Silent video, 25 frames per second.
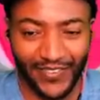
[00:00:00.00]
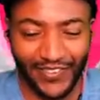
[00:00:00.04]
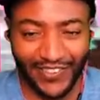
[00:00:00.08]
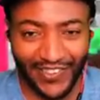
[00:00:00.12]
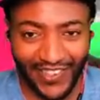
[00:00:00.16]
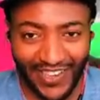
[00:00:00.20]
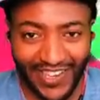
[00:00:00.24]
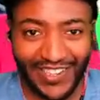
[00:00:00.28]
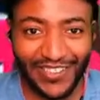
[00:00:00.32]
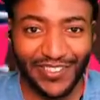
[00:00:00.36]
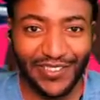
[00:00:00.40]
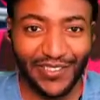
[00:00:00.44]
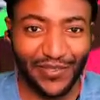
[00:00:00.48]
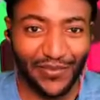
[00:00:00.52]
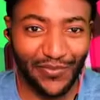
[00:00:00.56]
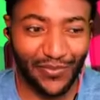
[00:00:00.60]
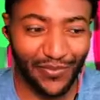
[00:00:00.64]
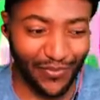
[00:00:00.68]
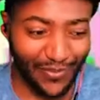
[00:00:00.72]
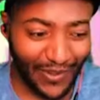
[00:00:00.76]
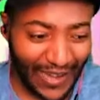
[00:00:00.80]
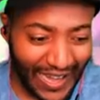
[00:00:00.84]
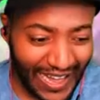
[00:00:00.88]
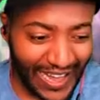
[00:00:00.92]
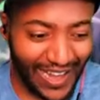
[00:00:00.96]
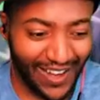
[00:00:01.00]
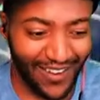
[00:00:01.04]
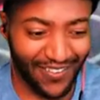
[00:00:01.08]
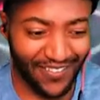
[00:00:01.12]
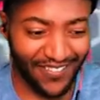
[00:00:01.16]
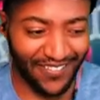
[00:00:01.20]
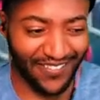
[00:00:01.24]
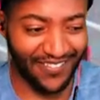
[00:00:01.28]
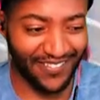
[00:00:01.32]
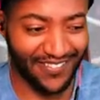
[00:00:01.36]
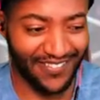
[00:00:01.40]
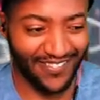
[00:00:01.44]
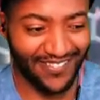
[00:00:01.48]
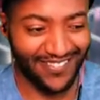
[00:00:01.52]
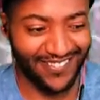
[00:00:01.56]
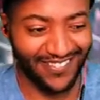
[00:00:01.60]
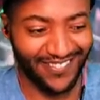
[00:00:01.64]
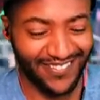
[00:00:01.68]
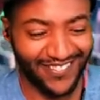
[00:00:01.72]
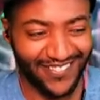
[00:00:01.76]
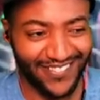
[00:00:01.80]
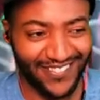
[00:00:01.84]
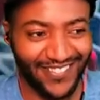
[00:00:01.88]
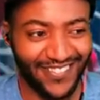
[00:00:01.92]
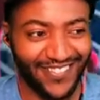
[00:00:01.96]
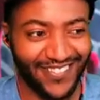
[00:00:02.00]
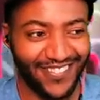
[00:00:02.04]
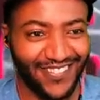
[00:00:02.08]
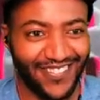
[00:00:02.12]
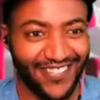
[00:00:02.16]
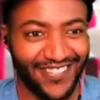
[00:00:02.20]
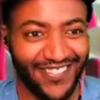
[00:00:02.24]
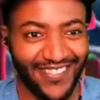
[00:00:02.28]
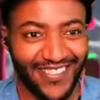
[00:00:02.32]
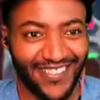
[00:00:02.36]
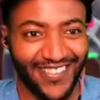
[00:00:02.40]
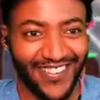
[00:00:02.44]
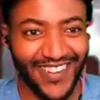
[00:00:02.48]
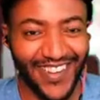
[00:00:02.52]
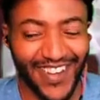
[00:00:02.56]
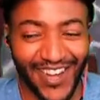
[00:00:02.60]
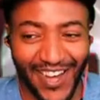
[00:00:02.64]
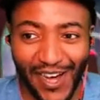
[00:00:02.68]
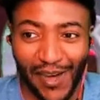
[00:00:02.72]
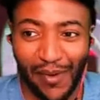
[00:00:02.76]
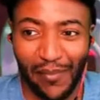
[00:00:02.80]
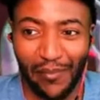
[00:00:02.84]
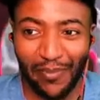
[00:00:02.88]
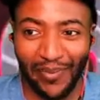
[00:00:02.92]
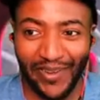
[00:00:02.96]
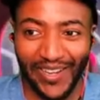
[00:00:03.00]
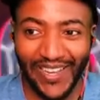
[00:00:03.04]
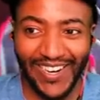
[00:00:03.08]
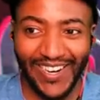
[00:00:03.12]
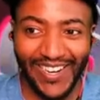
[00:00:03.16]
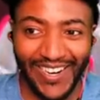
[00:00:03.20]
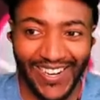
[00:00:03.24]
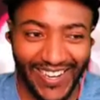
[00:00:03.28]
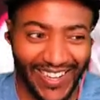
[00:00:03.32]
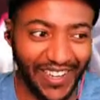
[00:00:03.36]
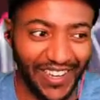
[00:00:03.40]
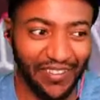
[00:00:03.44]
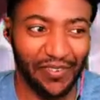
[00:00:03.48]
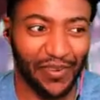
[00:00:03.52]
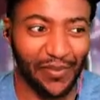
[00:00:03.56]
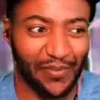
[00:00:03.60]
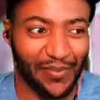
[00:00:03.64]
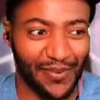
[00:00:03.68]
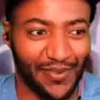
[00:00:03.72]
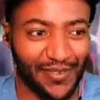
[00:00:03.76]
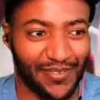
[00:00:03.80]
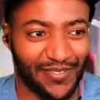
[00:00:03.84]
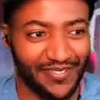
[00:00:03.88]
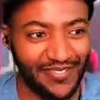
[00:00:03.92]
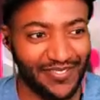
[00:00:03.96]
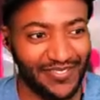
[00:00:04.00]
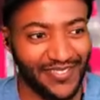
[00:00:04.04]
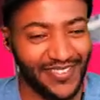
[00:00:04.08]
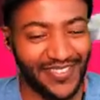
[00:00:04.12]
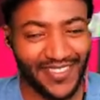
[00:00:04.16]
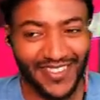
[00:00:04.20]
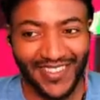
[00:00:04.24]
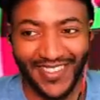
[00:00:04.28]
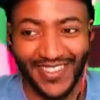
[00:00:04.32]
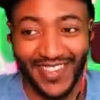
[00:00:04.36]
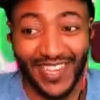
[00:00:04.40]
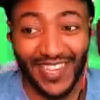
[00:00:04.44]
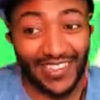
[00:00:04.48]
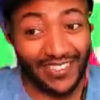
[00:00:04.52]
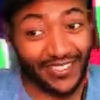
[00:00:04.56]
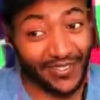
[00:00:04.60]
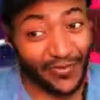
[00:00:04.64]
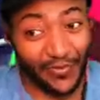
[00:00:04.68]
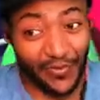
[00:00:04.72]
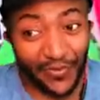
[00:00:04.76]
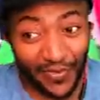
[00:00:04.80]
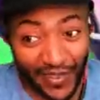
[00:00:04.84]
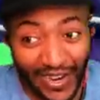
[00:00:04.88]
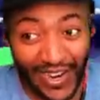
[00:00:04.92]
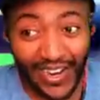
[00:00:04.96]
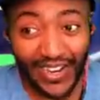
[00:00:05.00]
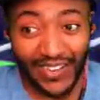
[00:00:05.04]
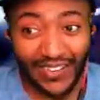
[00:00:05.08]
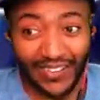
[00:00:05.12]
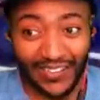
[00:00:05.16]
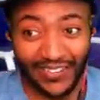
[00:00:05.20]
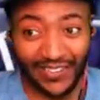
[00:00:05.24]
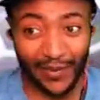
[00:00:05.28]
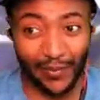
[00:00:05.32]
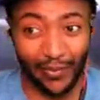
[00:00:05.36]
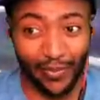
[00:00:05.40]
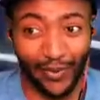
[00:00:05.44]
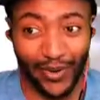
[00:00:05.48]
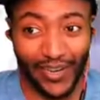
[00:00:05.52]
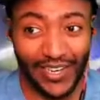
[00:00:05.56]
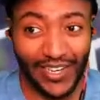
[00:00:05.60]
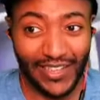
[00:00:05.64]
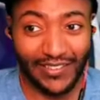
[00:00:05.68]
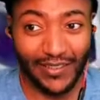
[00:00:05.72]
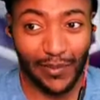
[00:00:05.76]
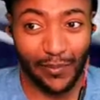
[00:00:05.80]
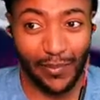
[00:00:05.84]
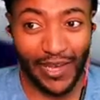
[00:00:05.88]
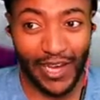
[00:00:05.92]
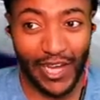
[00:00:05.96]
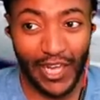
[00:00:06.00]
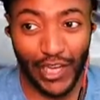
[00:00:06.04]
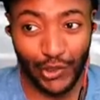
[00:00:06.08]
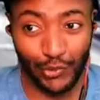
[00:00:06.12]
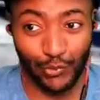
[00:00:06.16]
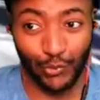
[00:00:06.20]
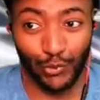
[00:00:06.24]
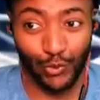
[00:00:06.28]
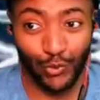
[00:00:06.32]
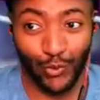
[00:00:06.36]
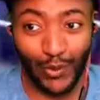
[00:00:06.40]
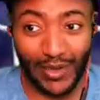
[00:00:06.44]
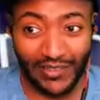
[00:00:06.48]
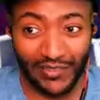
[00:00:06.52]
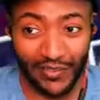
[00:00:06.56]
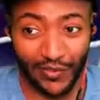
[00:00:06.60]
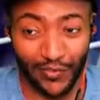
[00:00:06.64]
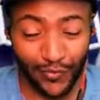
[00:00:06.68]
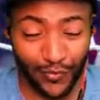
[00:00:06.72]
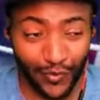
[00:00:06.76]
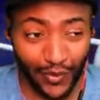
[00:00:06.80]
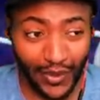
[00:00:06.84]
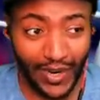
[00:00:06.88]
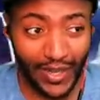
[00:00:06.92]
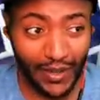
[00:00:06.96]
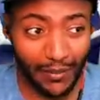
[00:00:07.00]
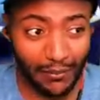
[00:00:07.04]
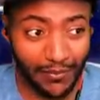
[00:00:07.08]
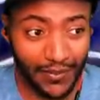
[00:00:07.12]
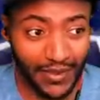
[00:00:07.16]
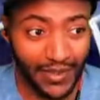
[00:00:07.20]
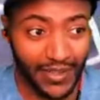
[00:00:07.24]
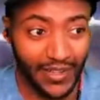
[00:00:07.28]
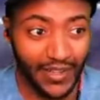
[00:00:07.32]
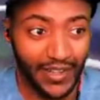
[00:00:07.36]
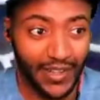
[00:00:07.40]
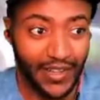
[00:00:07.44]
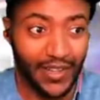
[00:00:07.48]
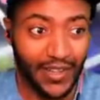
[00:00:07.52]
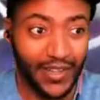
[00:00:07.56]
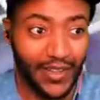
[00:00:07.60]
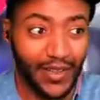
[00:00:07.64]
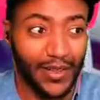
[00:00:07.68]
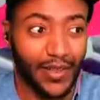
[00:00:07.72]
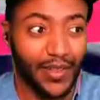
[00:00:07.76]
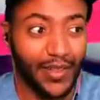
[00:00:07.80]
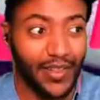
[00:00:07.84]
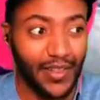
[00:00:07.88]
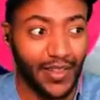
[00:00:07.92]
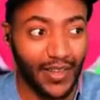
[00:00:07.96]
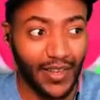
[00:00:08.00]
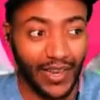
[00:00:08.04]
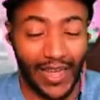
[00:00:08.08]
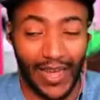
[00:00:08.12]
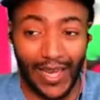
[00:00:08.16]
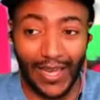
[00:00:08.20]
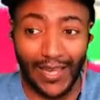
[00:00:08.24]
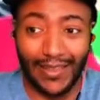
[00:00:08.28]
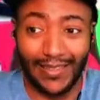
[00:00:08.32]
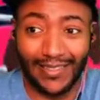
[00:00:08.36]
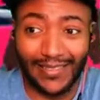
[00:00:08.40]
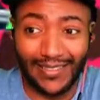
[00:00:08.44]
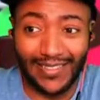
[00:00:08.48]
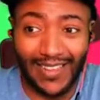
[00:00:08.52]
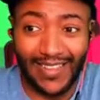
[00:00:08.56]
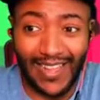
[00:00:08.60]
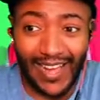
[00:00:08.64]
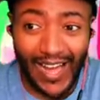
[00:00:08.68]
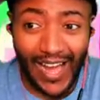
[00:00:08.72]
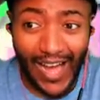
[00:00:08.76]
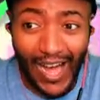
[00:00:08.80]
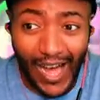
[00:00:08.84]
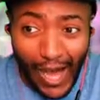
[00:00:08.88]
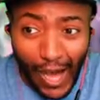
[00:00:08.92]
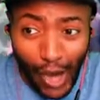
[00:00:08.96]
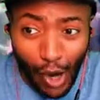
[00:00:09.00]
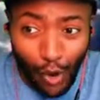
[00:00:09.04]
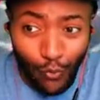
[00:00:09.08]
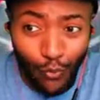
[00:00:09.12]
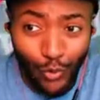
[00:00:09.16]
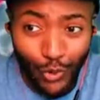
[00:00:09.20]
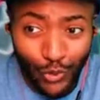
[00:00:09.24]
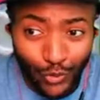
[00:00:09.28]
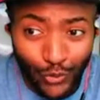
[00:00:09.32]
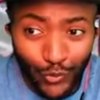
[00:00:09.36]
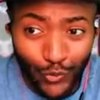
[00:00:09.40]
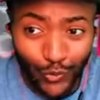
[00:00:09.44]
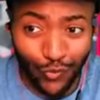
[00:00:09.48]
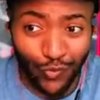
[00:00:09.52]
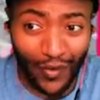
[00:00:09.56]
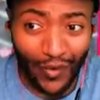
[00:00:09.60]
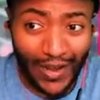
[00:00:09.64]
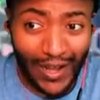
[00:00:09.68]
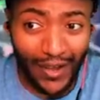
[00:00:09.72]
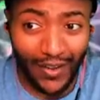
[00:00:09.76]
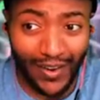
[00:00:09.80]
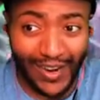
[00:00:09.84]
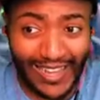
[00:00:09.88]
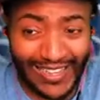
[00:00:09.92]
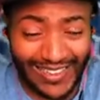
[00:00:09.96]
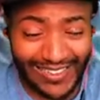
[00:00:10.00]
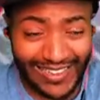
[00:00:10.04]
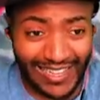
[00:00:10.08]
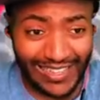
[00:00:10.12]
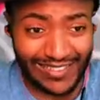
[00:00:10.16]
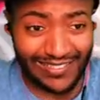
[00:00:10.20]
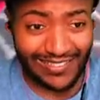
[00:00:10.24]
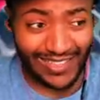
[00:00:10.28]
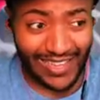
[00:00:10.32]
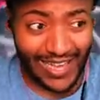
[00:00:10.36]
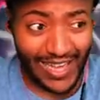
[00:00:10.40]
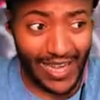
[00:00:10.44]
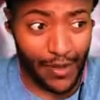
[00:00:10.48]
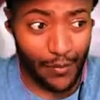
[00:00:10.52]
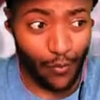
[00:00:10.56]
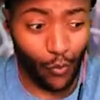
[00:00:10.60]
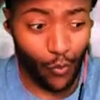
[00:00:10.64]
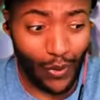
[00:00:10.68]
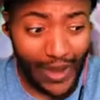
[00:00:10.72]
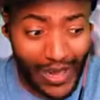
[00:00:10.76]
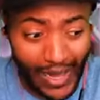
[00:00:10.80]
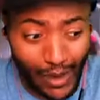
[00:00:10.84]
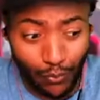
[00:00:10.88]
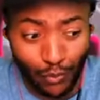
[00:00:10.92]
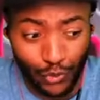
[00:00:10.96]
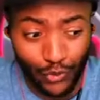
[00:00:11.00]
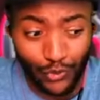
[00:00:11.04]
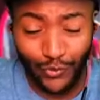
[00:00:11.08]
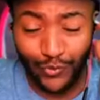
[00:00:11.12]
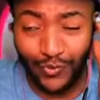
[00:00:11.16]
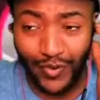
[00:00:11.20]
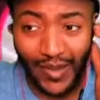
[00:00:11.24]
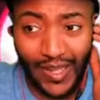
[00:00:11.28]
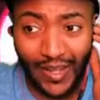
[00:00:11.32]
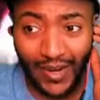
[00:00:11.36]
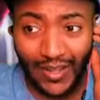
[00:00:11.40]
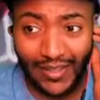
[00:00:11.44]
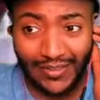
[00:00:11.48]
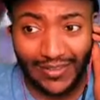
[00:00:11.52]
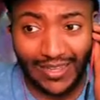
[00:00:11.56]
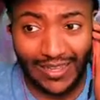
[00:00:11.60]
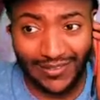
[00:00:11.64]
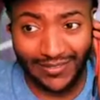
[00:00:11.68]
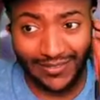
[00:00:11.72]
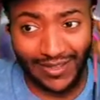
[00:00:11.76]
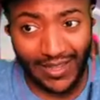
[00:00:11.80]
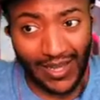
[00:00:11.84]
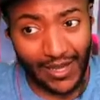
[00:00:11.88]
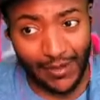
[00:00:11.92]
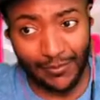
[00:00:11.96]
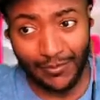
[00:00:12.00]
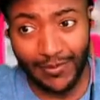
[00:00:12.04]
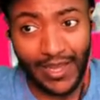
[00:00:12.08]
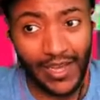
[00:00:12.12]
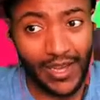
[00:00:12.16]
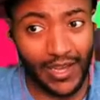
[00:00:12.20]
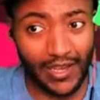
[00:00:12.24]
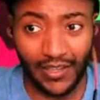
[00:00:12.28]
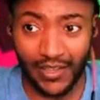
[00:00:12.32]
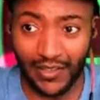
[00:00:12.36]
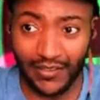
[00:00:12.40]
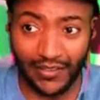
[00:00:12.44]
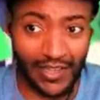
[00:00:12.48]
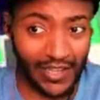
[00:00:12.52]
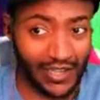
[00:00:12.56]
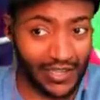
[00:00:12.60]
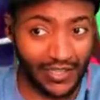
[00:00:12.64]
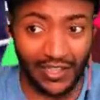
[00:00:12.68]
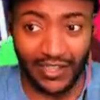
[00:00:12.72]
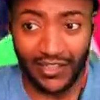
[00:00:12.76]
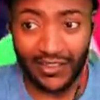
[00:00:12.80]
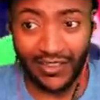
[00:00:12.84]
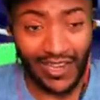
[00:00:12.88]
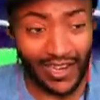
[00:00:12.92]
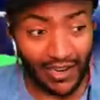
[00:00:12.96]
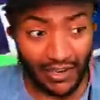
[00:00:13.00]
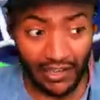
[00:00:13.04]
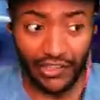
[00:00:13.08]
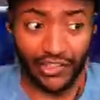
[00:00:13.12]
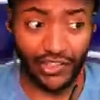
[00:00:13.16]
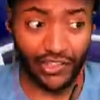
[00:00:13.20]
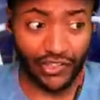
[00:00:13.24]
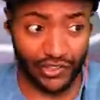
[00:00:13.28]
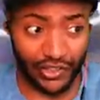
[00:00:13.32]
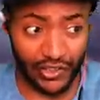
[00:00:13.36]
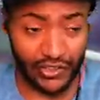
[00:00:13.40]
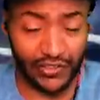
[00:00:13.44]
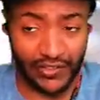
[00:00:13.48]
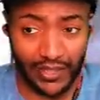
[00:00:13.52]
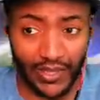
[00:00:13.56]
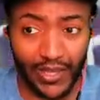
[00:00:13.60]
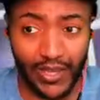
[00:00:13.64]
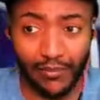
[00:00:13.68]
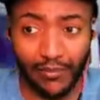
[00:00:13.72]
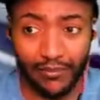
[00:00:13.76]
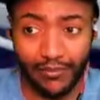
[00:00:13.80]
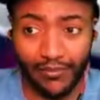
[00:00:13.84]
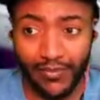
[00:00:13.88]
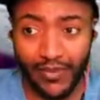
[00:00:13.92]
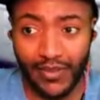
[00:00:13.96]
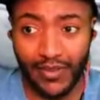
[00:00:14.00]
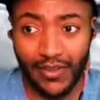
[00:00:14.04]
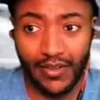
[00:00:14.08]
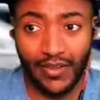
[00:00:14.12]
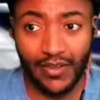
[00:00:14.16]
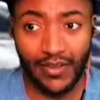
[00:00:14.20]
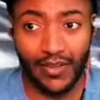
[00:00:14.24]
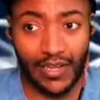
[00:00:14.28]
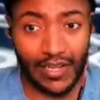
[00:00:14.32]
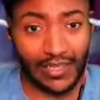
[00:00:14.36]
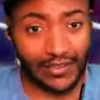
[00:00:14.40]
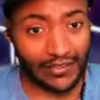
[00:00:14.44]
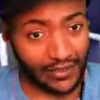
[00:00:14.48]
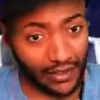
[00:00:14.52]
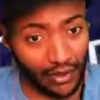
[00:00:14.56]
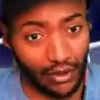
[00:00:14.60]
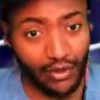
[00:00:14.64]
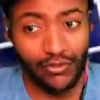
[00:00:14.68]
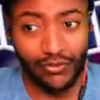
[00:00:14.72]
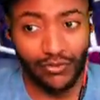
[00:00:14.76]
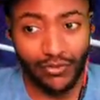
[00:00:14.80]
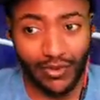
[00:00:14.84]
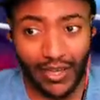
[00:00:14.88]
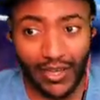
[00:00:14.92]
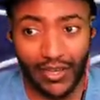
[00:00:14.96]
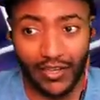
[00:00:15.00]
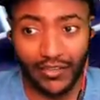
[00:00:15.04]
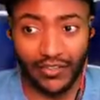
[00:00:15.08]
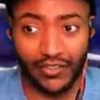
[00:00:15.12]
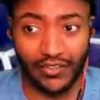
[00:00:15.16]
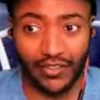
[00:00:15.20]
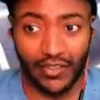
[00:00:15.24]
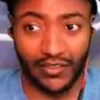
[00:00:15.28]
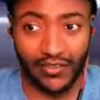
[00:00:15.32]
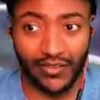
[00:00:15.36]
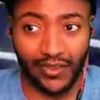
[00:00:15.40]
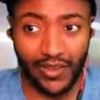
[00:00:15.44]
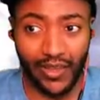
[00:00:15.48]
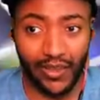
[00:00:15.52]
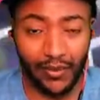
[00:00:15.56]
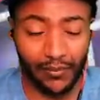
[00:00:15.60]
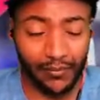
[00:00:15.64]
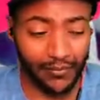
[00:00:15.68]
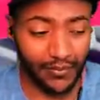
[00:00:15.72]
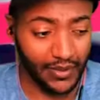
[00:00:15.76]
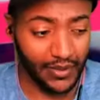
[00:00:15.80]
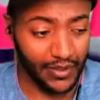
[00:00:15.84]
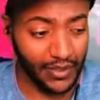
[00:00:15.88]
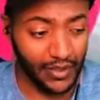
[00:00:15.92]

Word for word: Just wow. Unbelievable. That's very disappointing, to be honest with you, as a Fulham. Like, how would you foul at that time? Why would you foul at that time? They are, they, they are a shit team. I told you they're a shit team.